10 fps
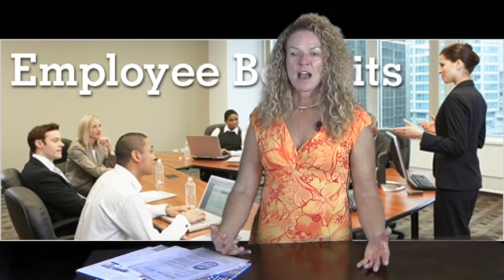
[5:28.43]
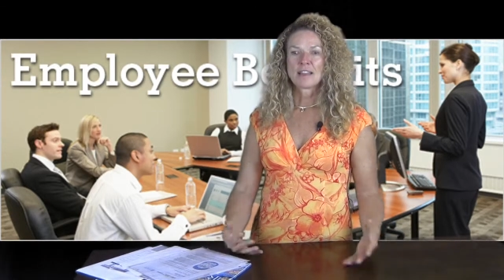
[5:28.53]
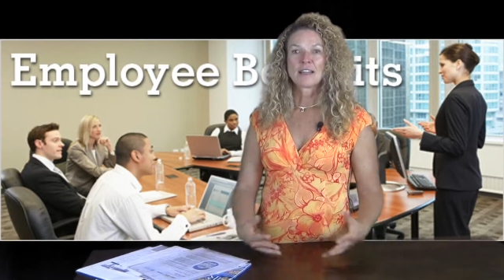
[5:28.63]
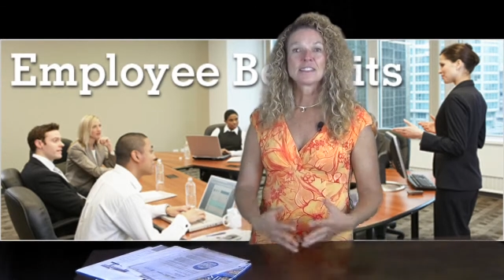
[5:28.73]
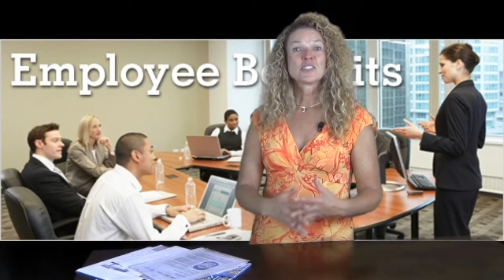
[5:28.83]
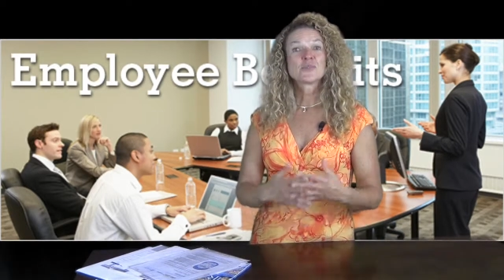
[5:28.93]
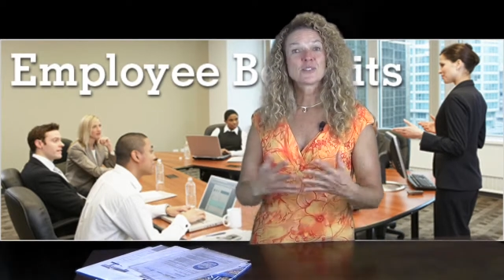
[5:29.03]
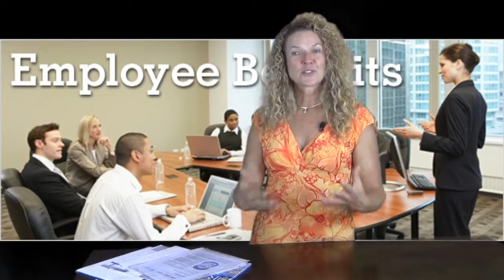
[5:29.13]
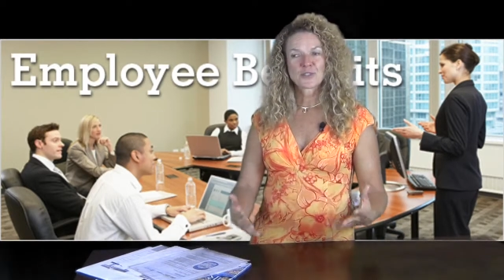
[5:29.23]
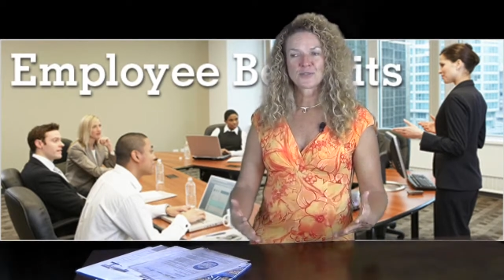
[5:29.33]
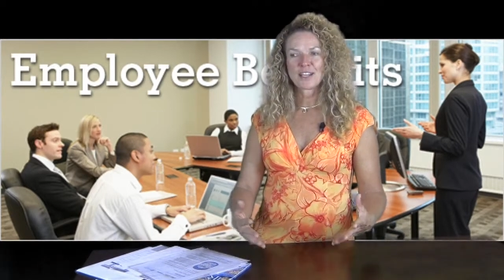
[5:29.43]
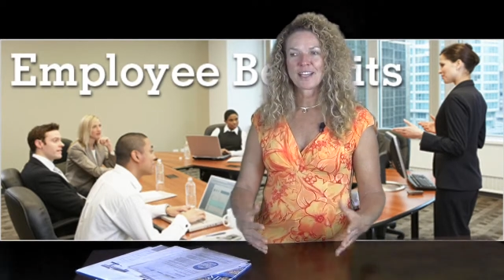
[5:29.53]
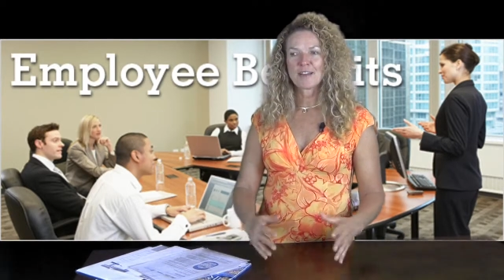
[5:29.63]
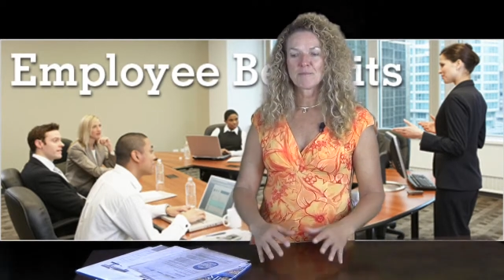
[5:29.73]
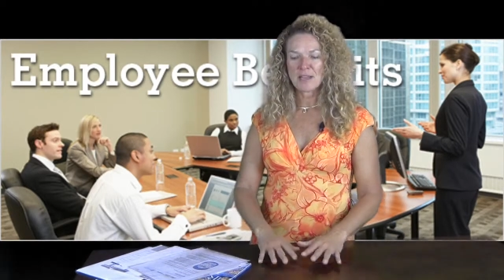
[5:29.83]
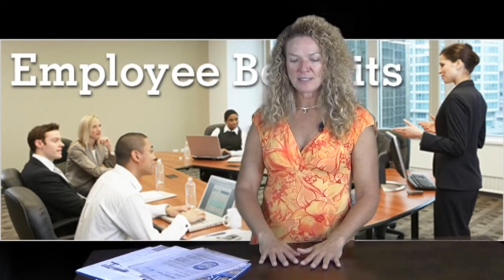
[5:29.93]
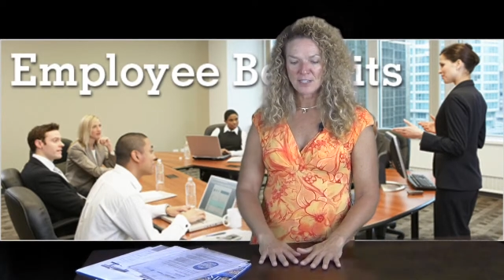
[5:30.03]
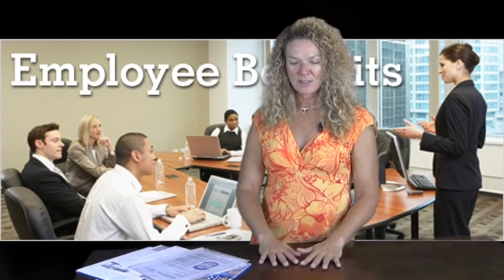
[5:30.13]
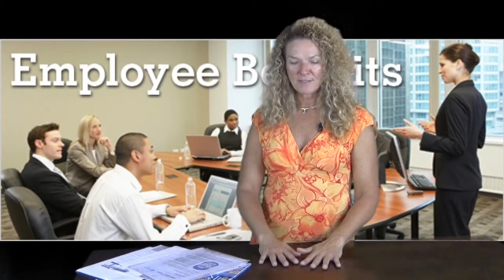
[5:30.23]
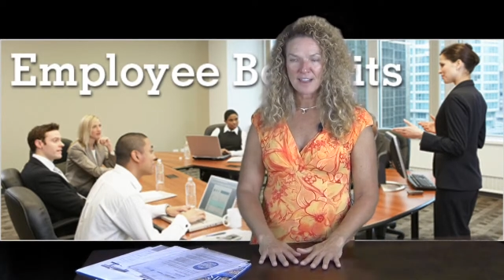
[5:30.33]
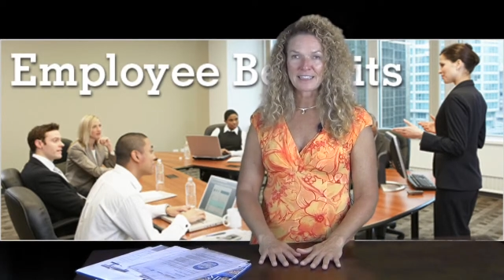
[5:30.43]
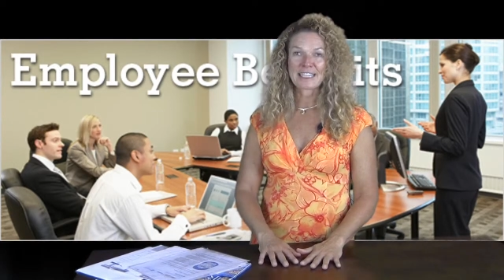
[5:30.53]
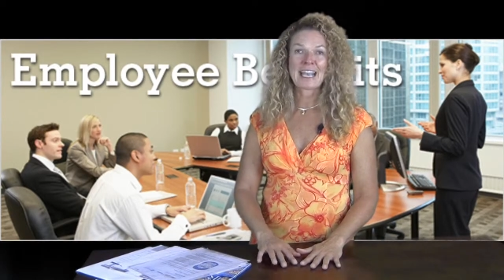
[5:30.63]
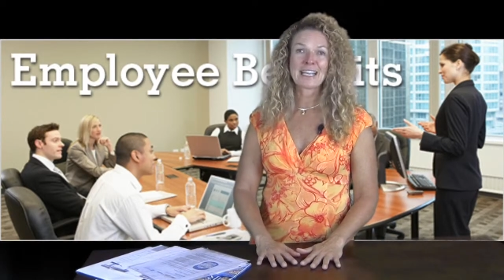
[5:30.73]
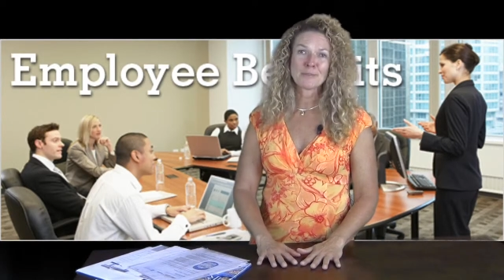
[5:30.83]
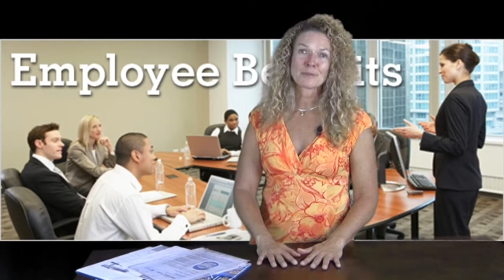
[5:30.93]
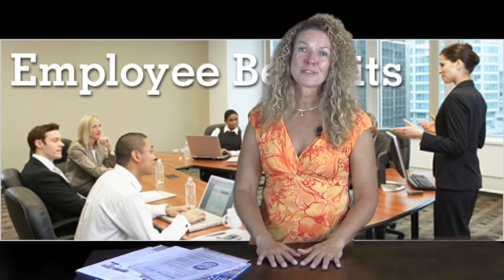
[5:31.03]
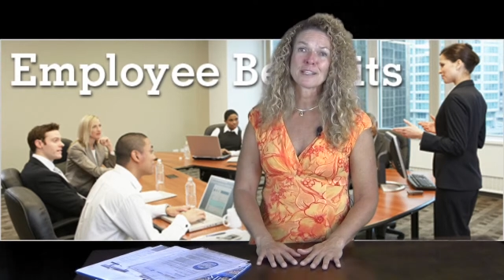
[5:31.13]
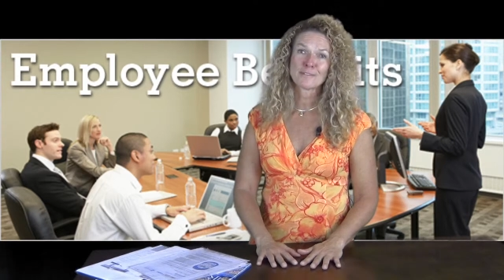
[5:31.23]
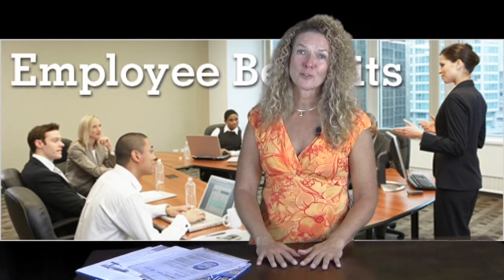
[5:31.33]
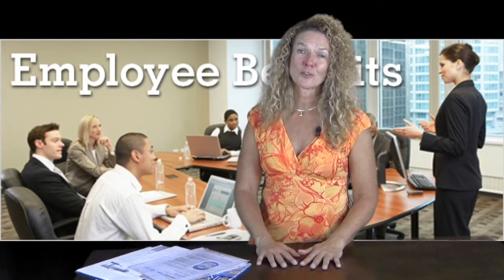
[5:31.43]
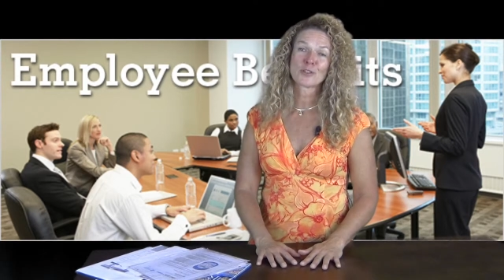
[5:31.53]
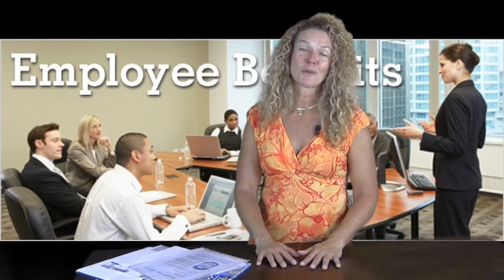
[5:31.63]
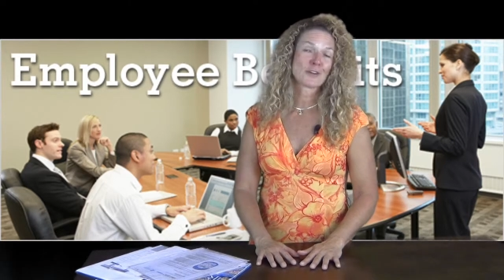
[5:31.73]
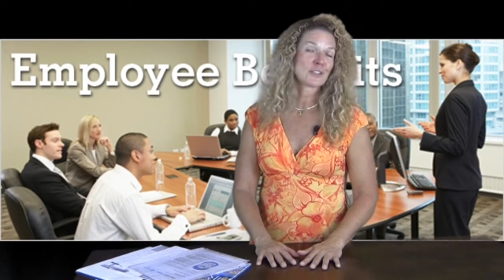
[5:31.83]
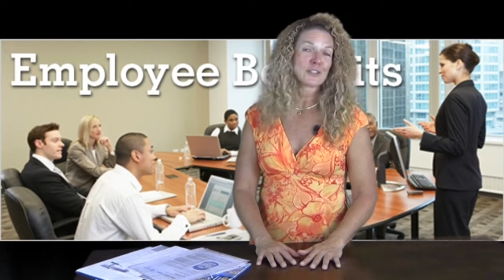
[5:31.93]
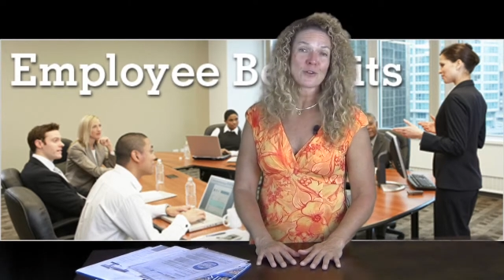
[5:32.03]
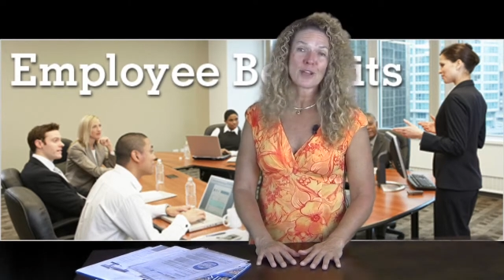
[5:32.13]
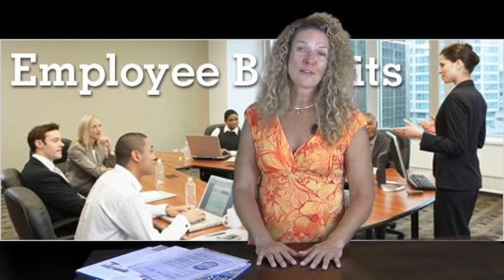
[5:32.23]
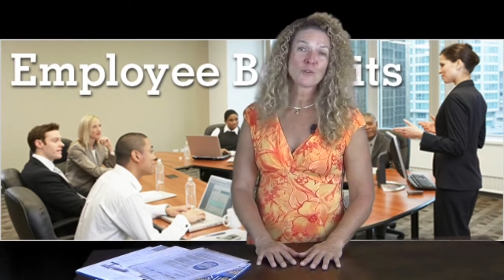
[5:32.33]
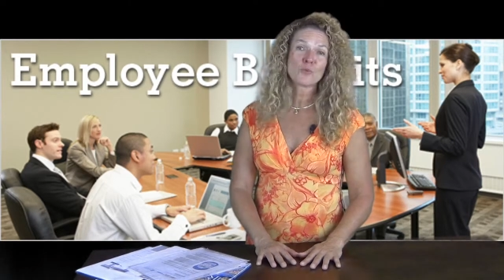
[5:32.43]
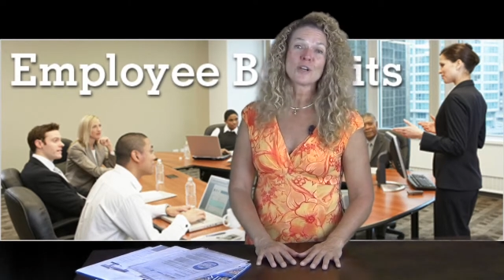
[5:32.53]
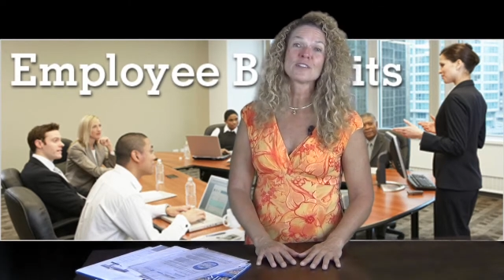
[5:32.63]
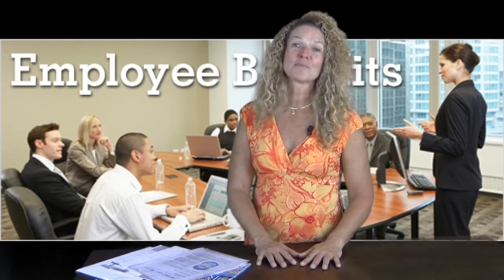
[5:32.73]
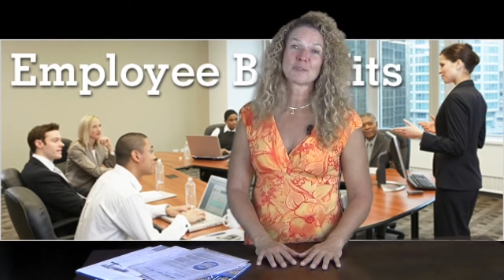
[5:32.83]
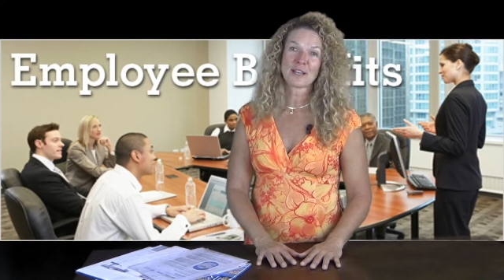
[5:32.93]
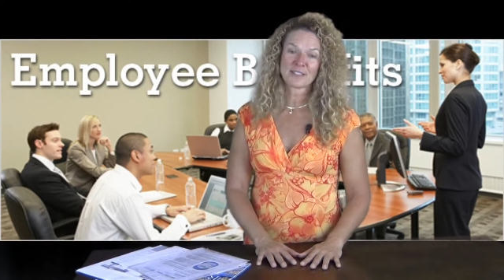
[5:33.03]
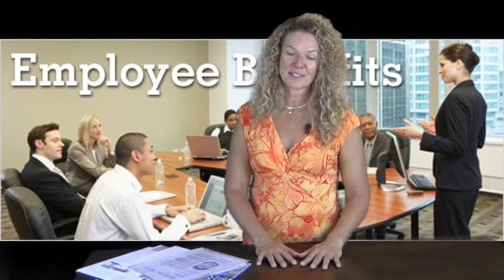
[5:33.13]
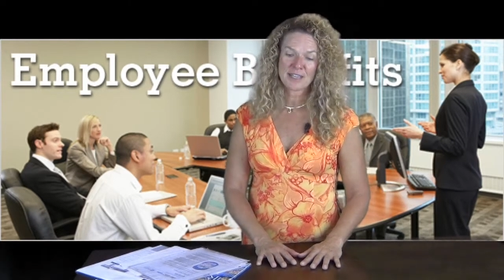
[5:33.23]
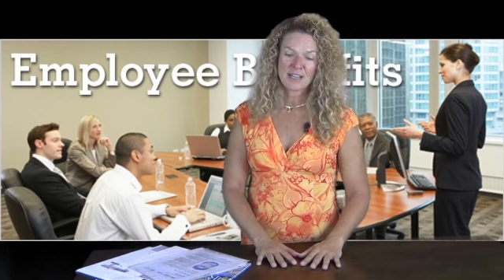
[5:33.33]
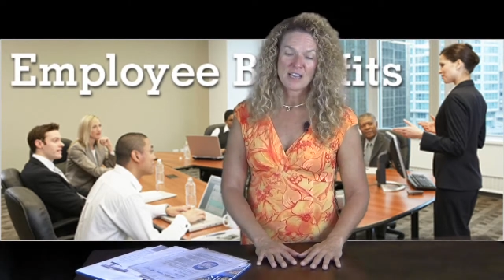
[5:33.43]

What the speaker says: I like to do a survey, and based on the fact that 80% of North Americans don't have a will in place.